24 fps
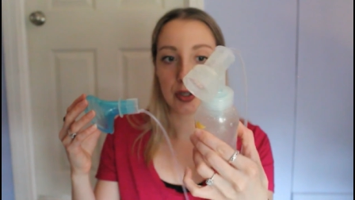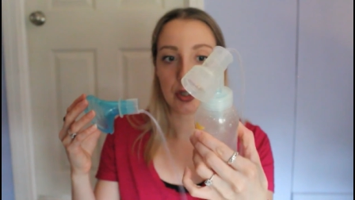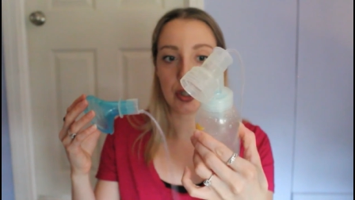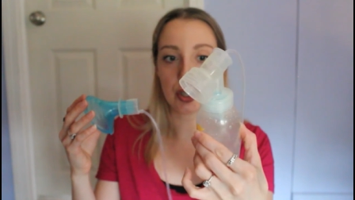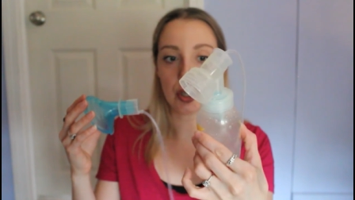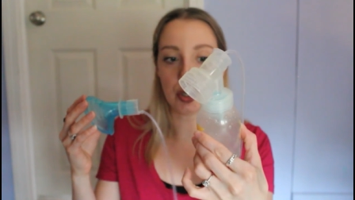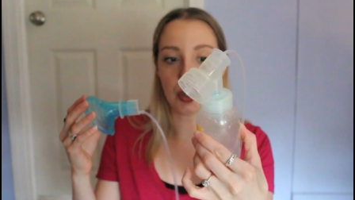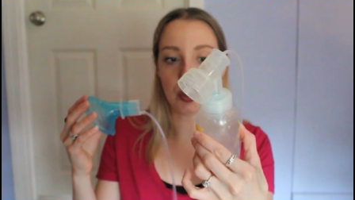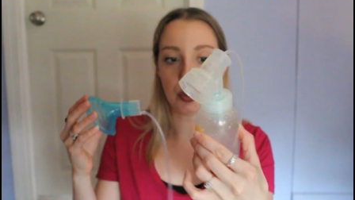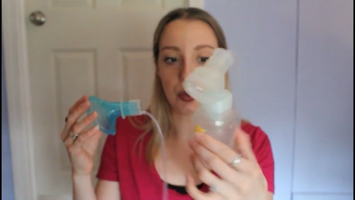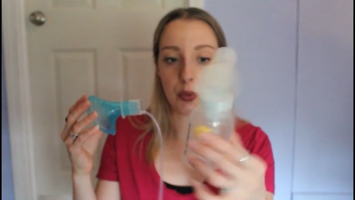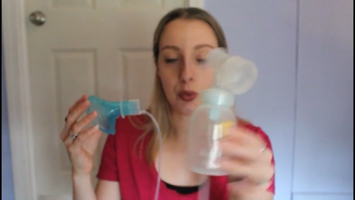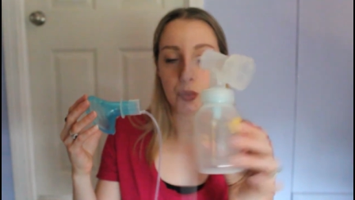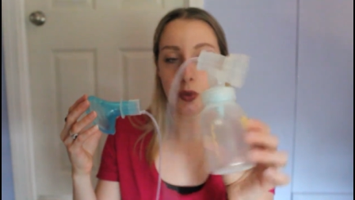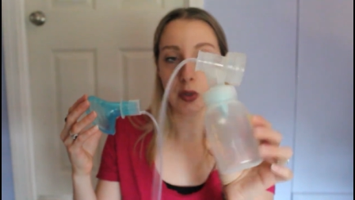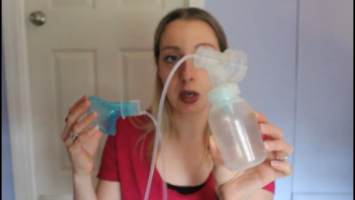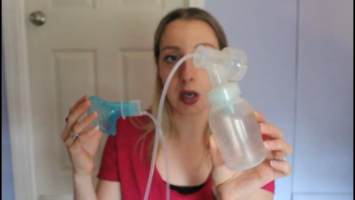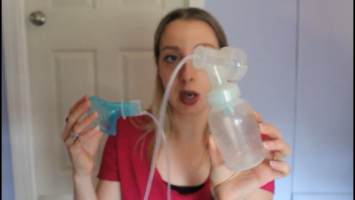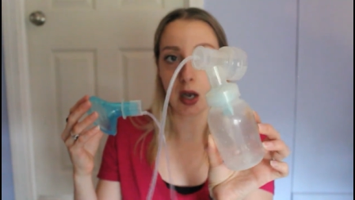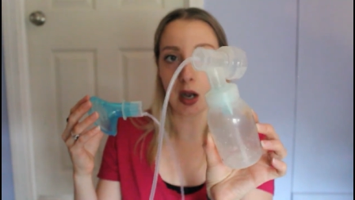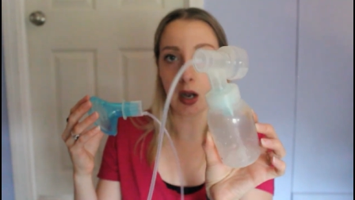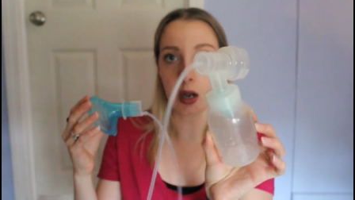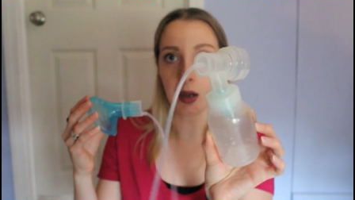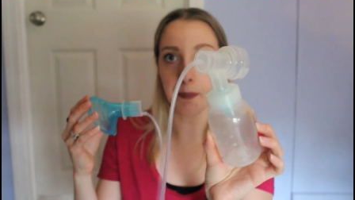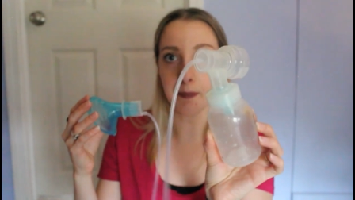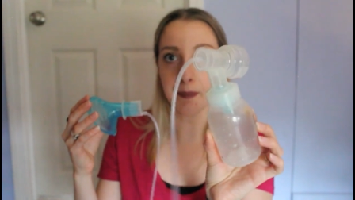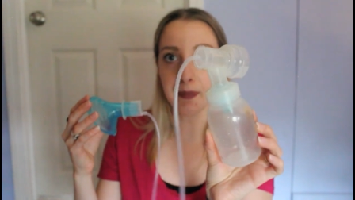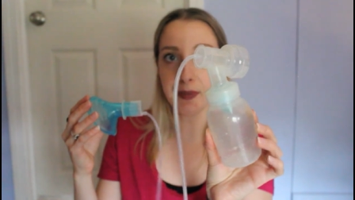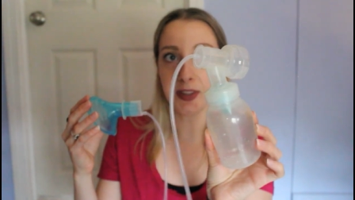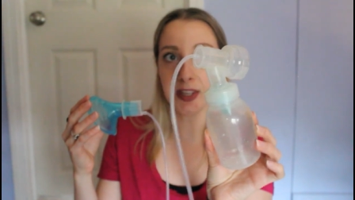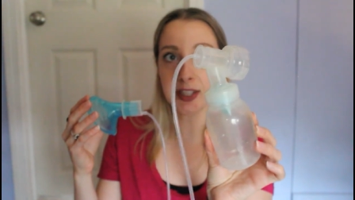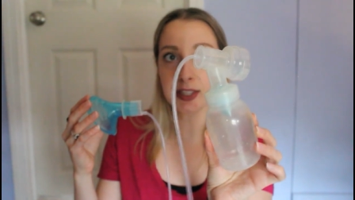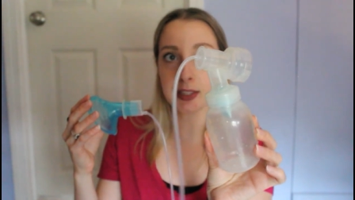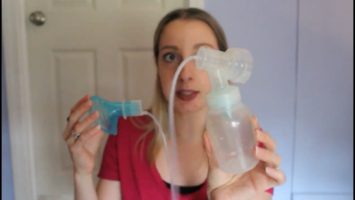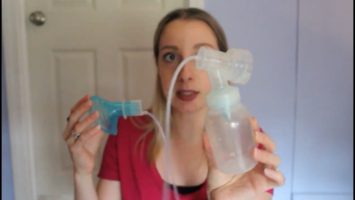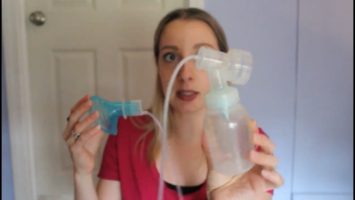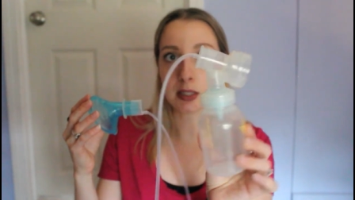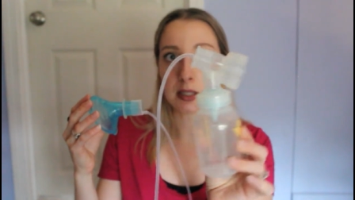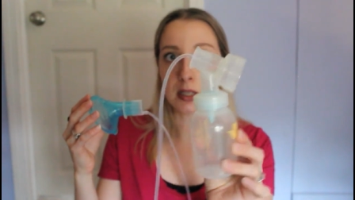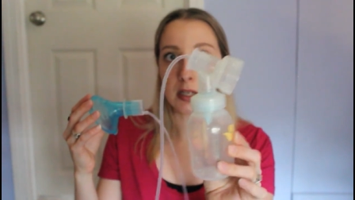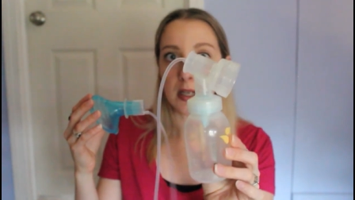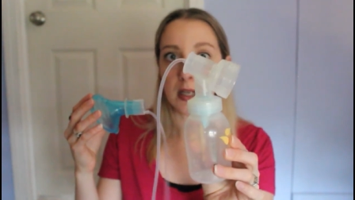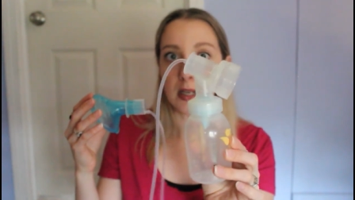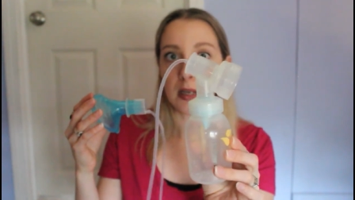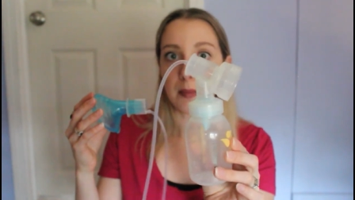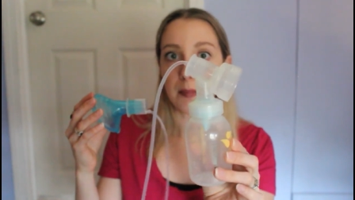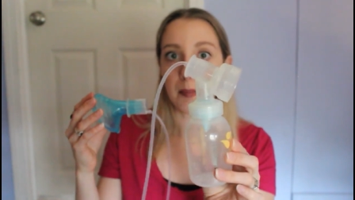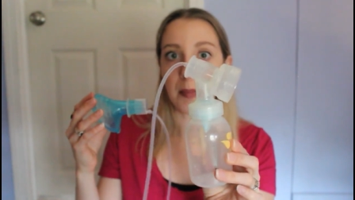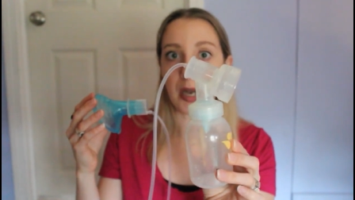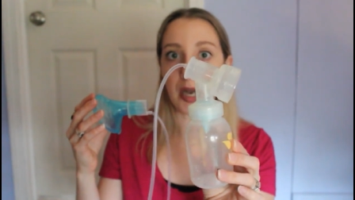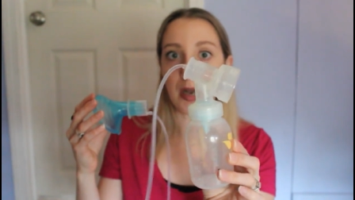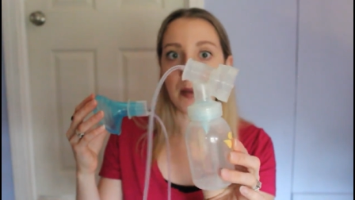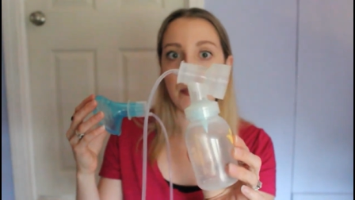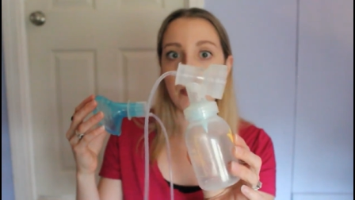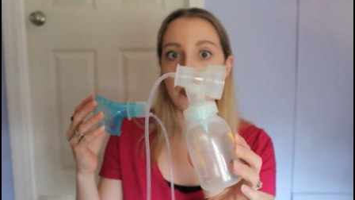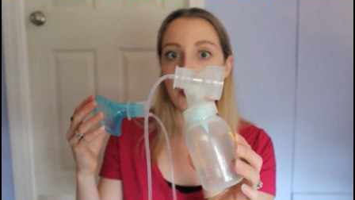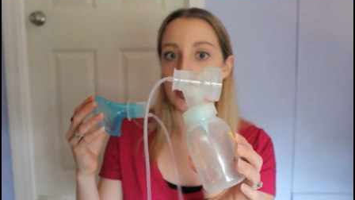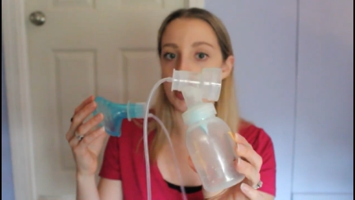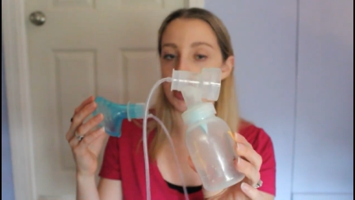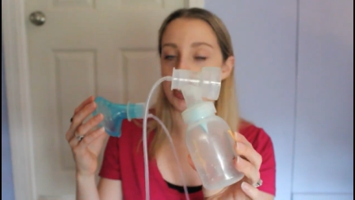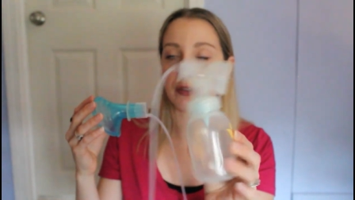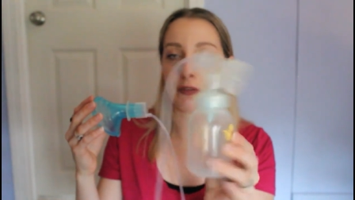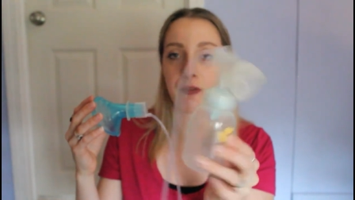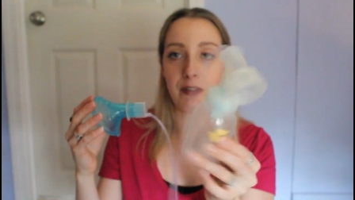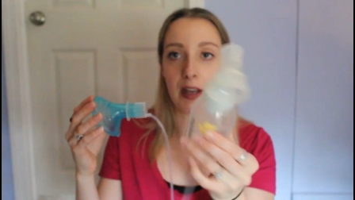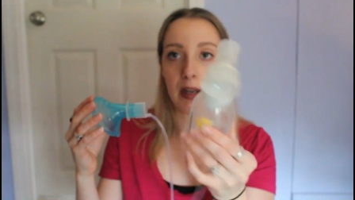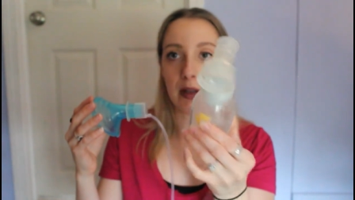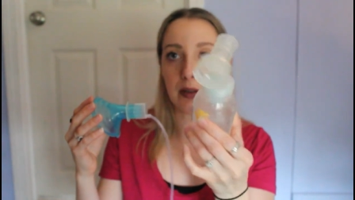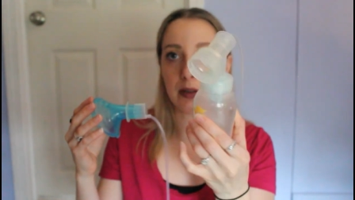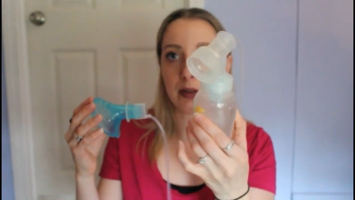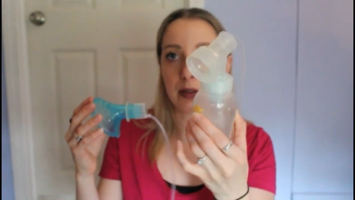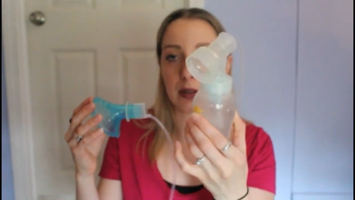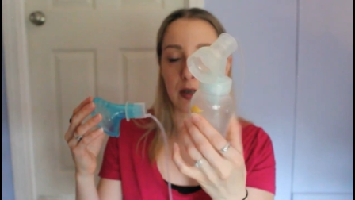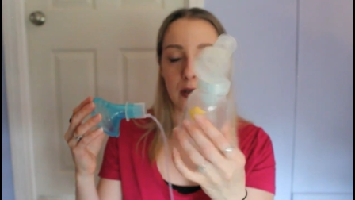to um, this pump, which fell,